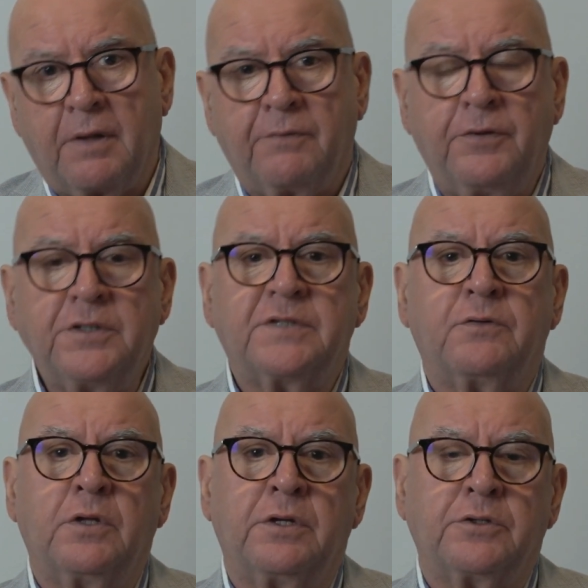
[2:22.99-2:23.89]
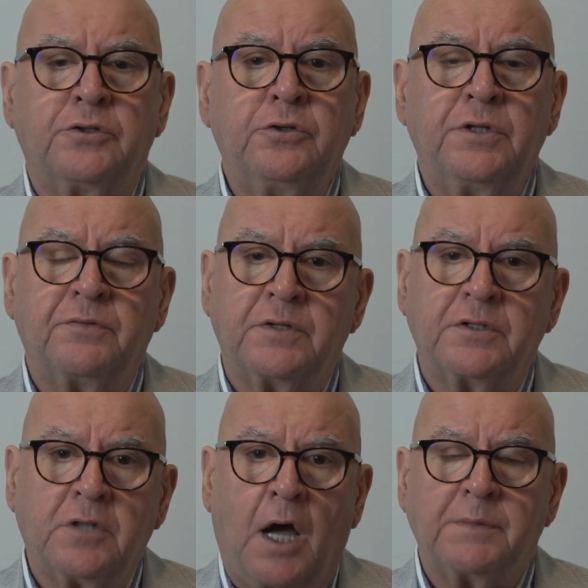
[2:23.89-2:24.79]
First of all, there are two different
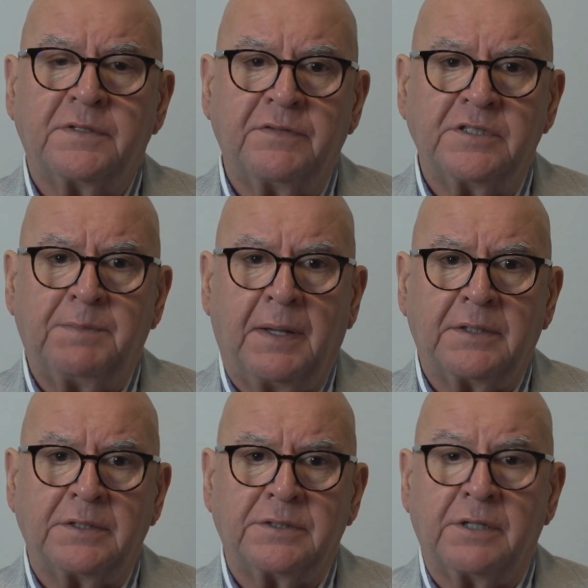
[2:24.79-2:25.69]
types of inspectors.